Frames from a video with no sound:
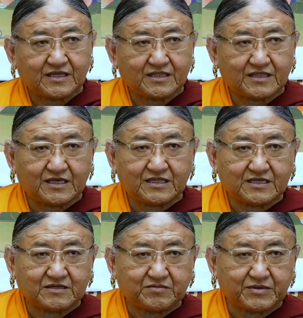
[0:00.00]
then
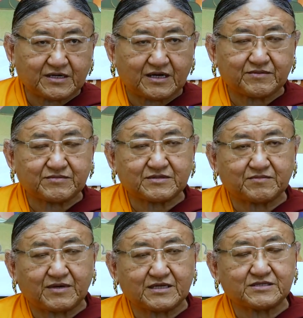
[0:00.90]
it becomes
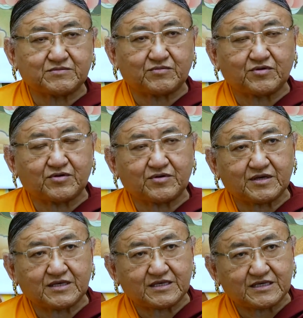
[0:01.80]
much more
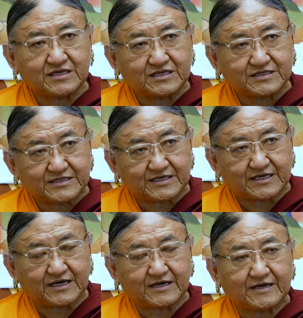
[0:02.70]

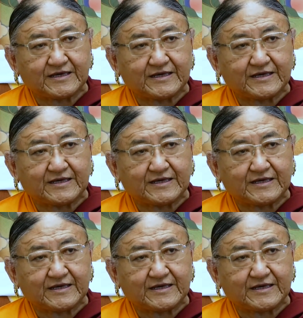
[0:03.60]
easier.